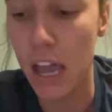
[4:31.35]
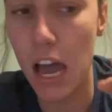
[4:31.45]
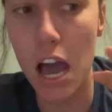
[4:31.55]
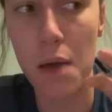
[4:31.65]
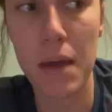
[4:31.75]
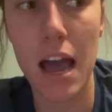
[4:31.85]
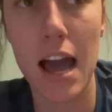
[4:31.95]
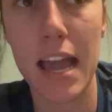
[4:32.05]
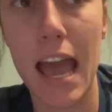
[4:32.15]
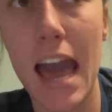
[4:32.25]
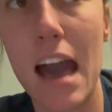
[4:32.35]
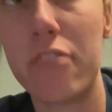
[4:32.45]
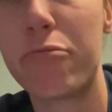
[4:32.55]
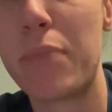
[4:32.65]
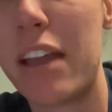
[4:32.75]
I
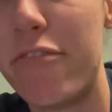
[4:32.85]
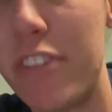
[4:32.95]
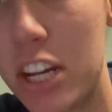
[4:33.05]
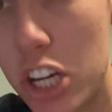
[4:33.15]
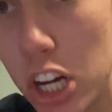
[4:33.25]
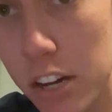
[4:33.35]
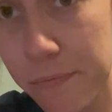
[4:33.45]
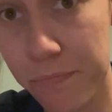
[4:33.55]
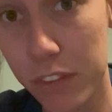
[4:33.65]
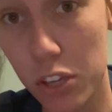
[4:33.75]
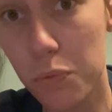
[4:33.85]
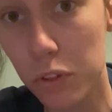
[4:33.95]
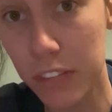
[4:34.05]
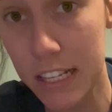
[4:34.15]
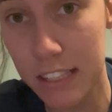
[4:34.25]
have my vinegar. You
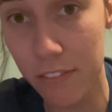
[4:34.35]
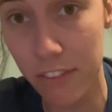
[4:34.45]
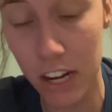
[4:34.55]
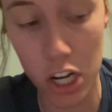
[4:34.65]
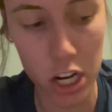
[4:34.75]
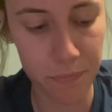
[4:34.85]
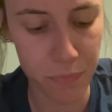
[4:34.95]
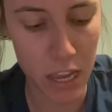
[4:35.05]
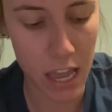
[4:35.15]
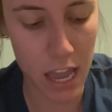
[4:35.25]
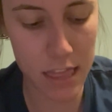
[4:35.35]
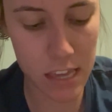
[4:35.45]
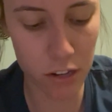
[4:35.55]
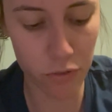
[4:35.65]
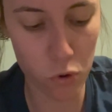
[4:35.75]
will need some vinegar. And
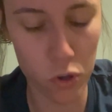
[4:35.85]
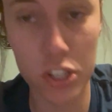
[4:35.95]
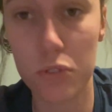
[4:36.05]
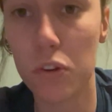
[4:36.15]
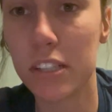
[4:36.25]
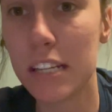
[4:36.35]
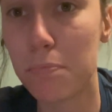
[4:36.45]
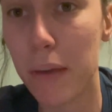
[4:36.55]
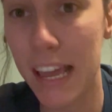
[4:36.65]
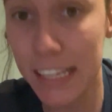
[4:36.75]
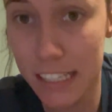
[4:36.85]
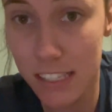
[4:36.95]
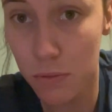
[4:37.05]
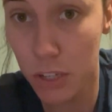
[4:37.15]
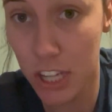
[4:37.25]
then, of course, you will need
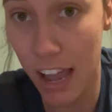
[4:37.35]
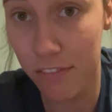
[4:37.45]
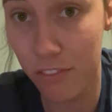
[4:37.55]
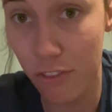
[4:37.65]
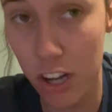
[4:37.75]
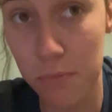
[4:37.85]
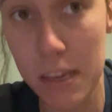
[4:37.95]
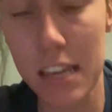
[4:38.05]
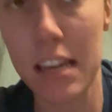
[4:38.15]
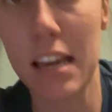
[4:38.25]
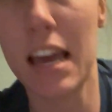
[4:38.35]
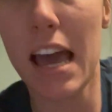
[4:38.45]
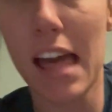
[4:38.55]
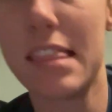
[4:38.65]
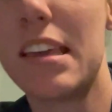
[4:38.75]
pennies, which I have in front of me. And